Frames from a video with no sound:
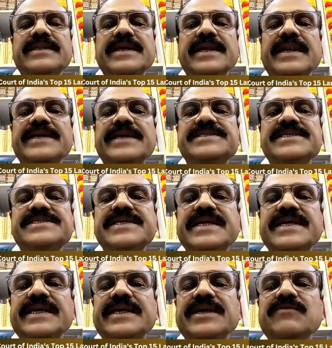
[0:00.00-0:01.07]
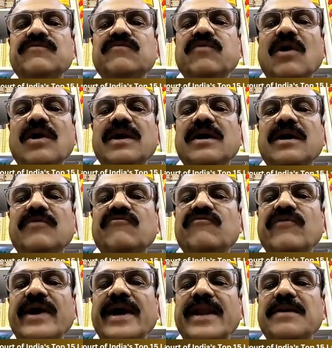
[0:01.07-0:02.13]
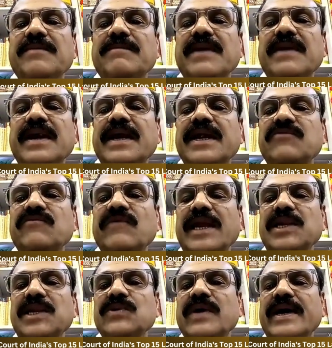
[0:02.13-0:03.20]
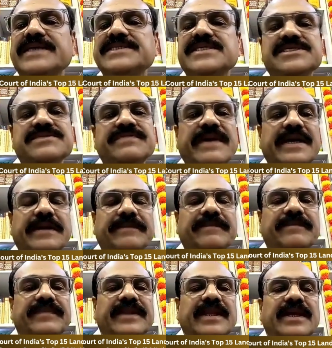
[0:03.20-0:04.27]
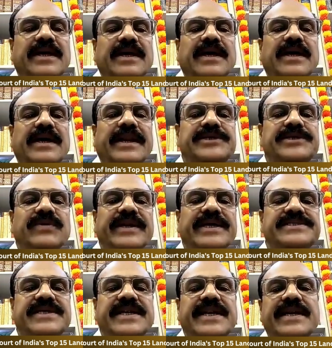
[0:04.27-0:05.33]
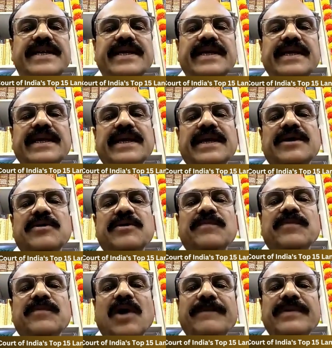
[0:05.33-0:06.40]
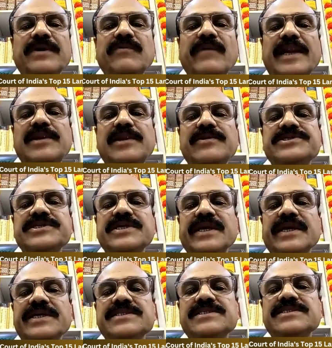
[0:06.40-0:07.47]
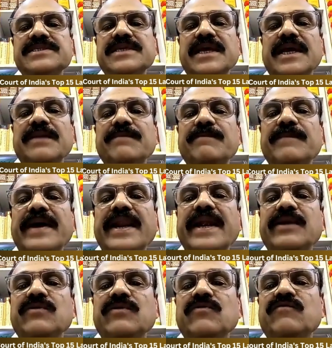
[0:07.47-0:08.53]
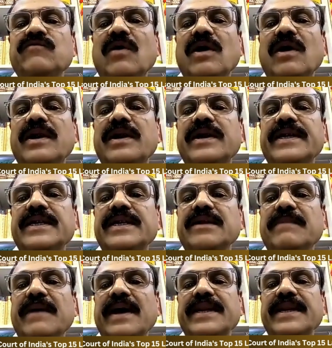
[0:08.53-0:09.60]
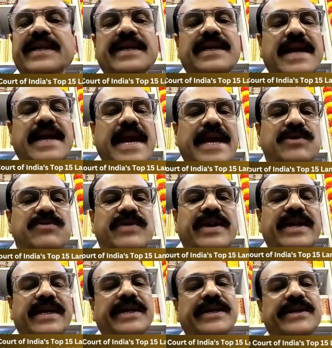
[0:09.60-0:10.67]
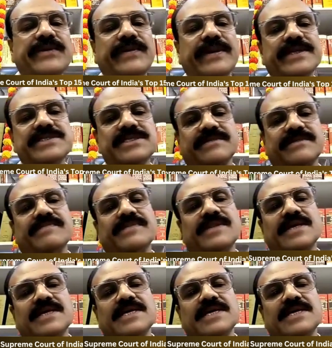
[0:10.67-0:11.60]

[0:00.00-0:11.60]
the necessity for a fair market value assessment. Ratio decidendi. Proper valuation is imperative for determining accurate duties.